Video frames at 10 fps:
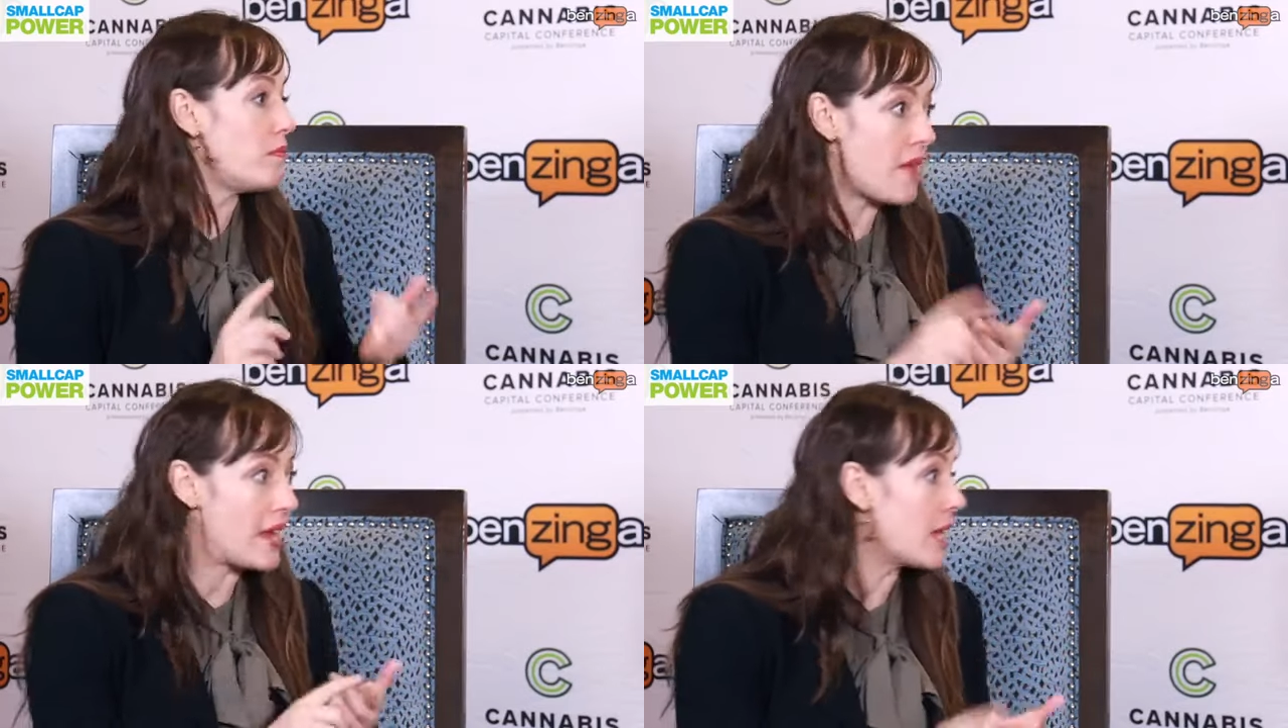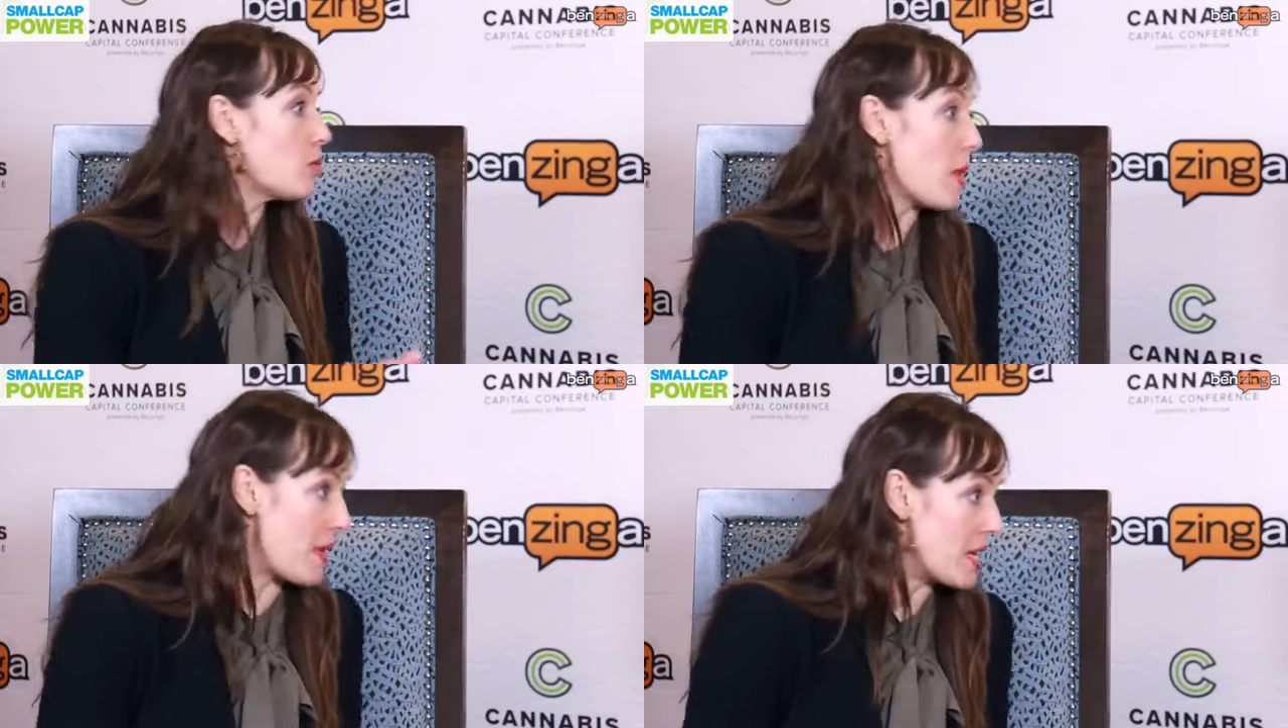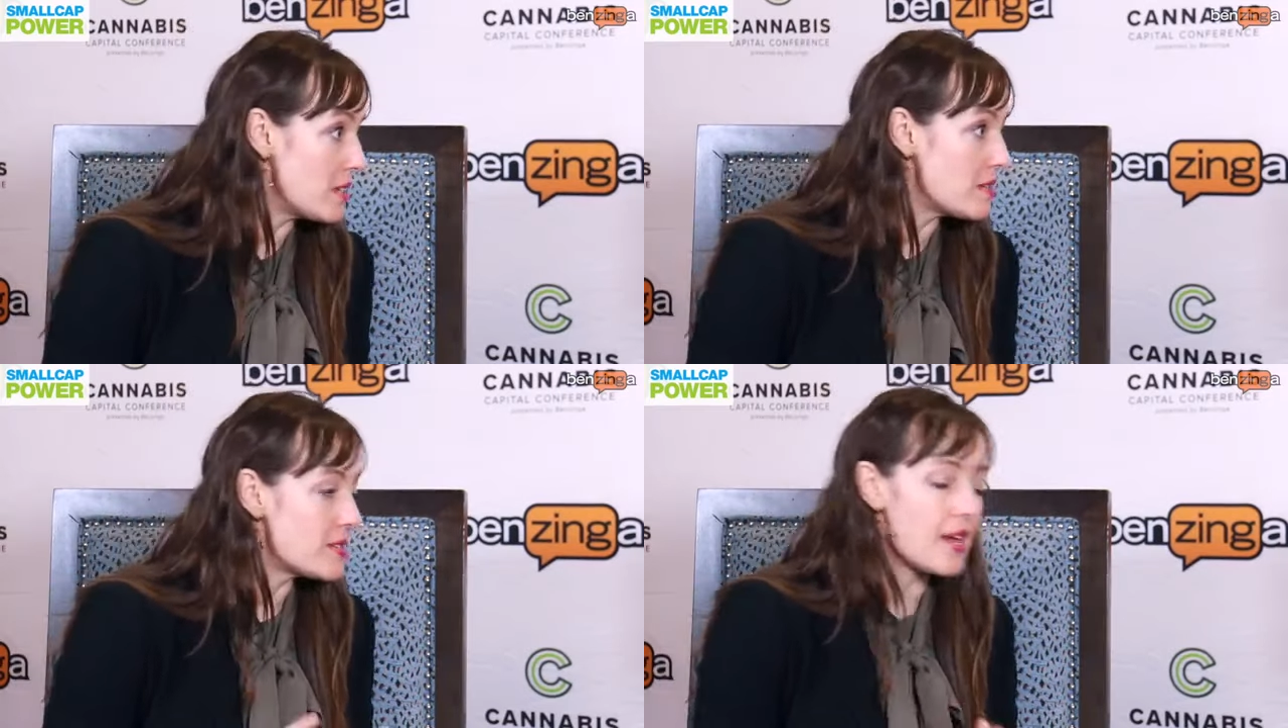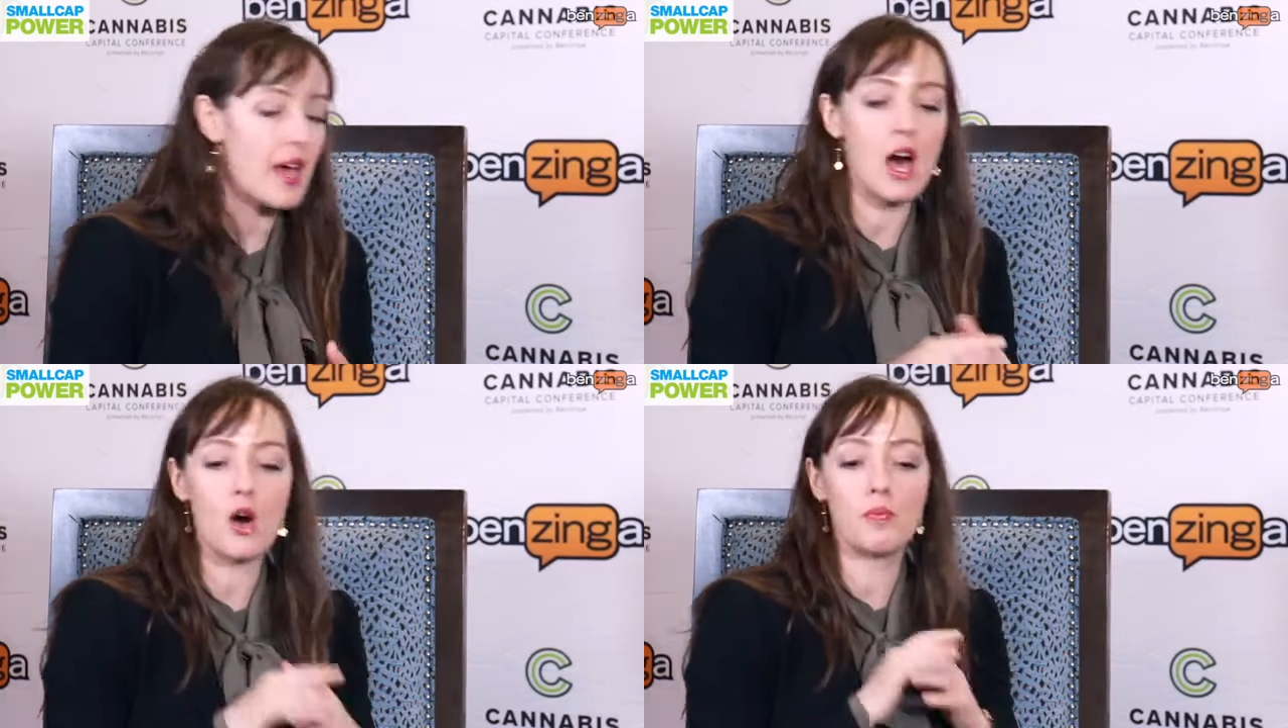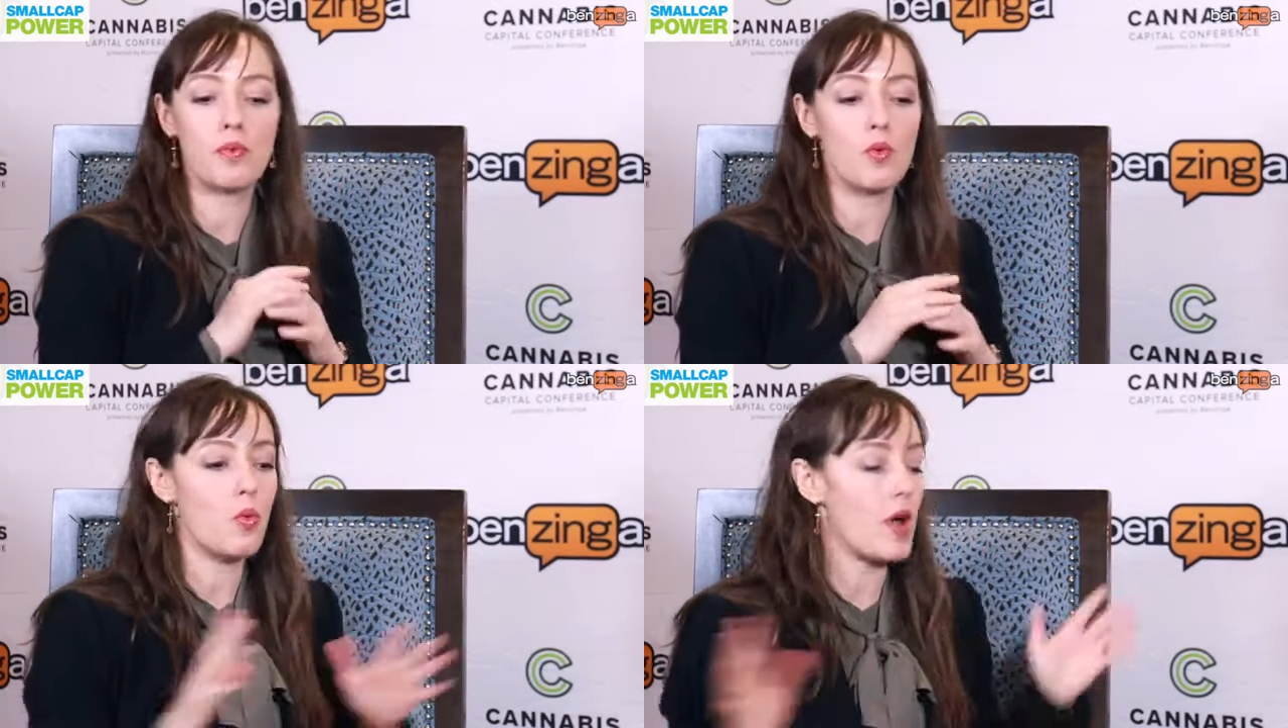men and women to help
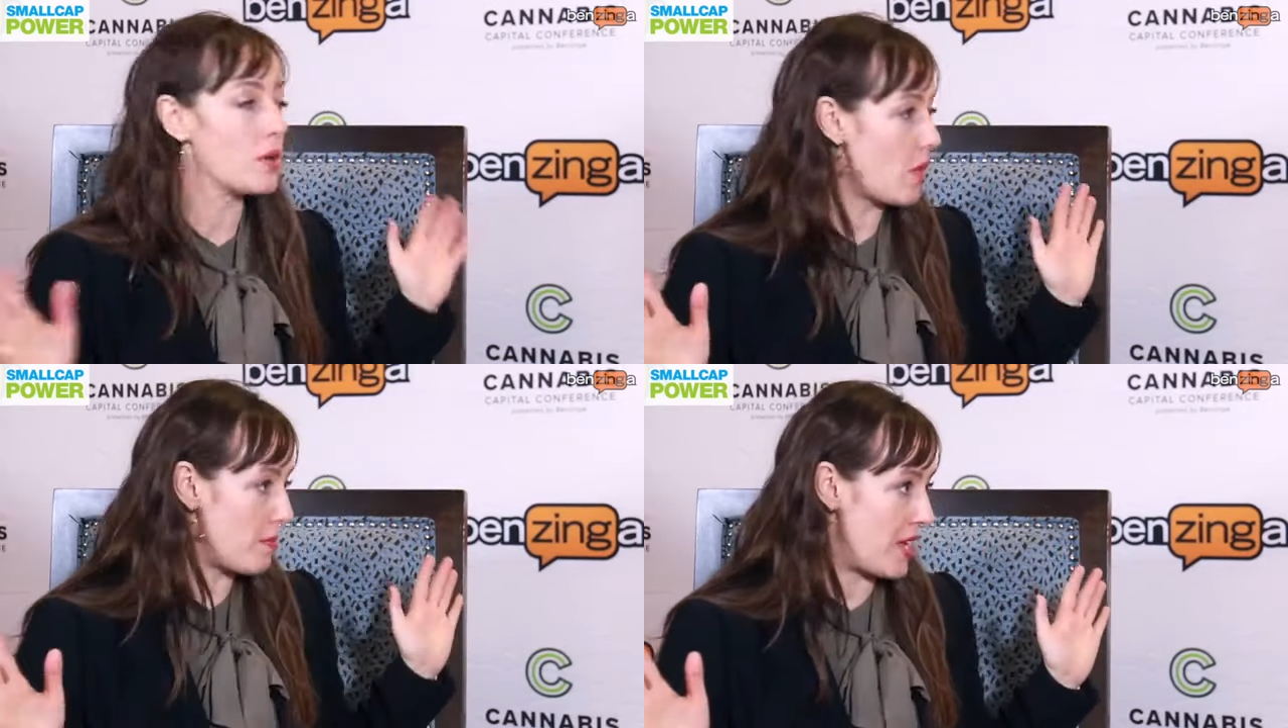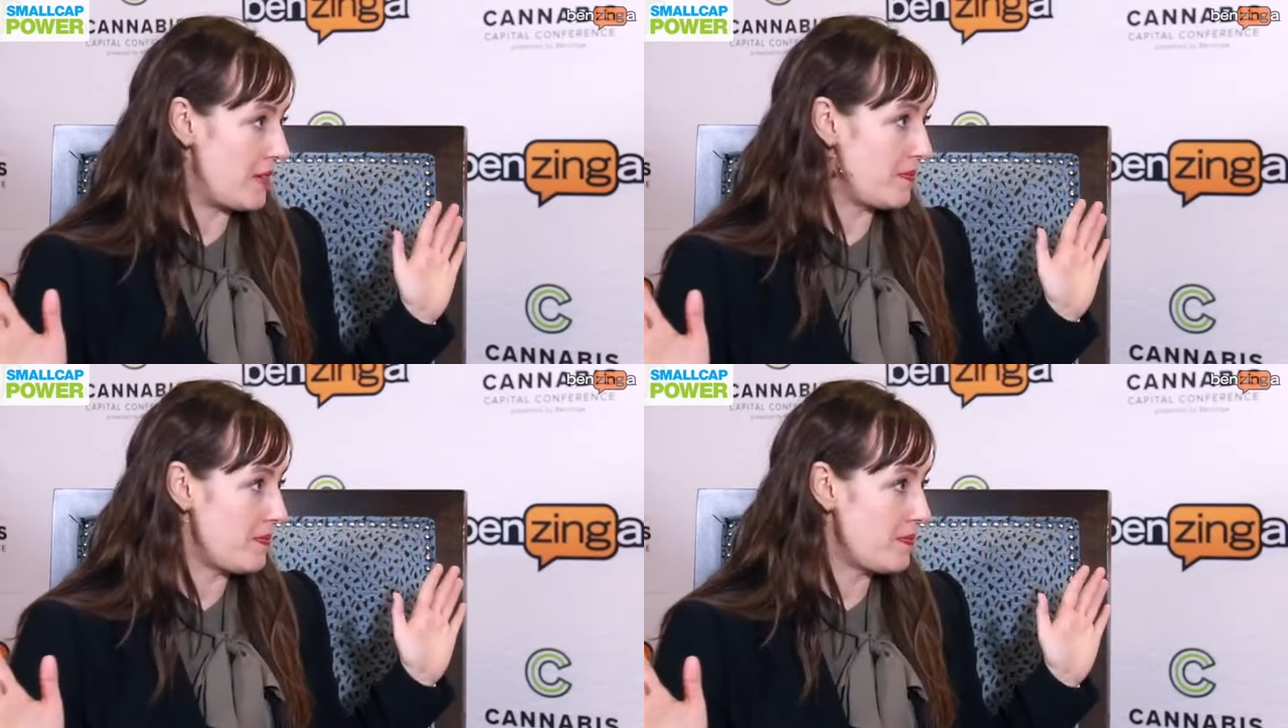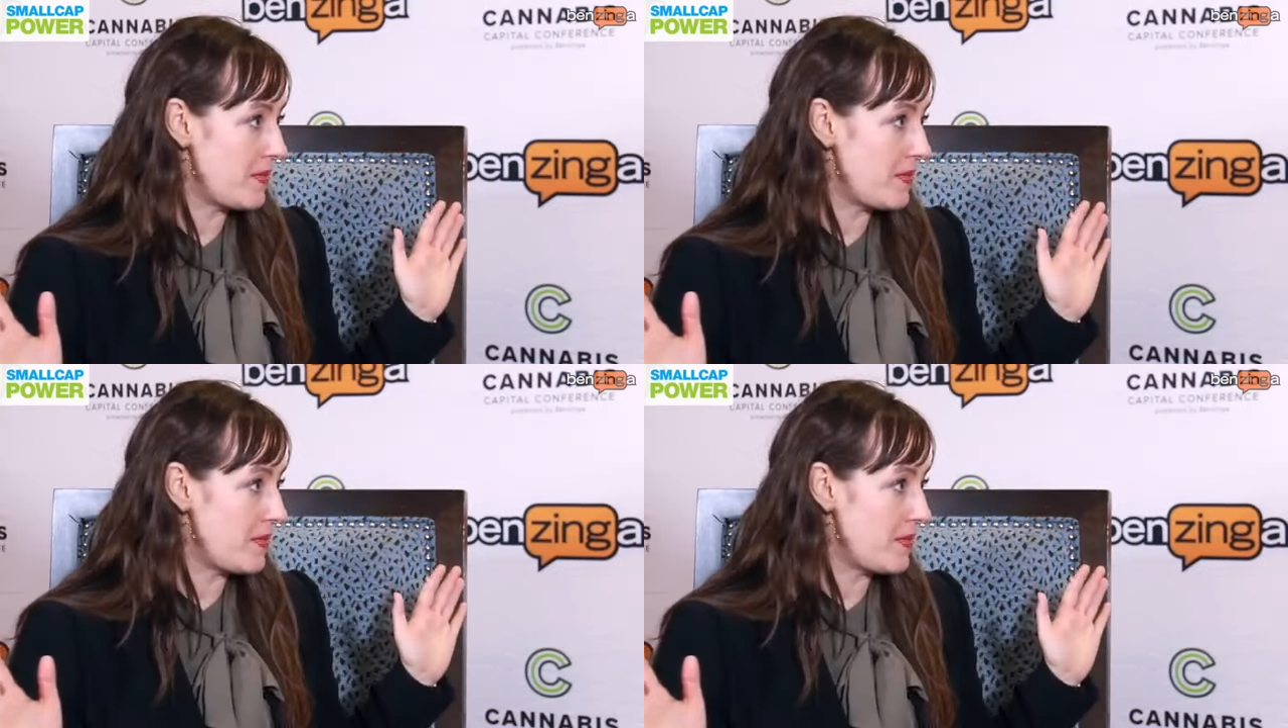one woman